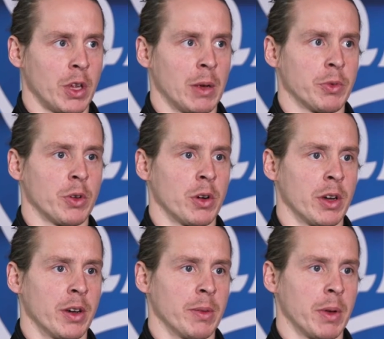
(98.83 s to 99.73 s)
times
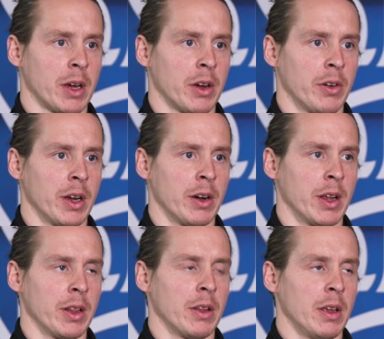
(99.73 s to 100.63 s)
earlier in my
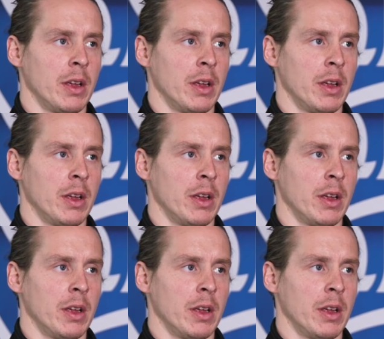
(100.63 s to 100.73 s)
career.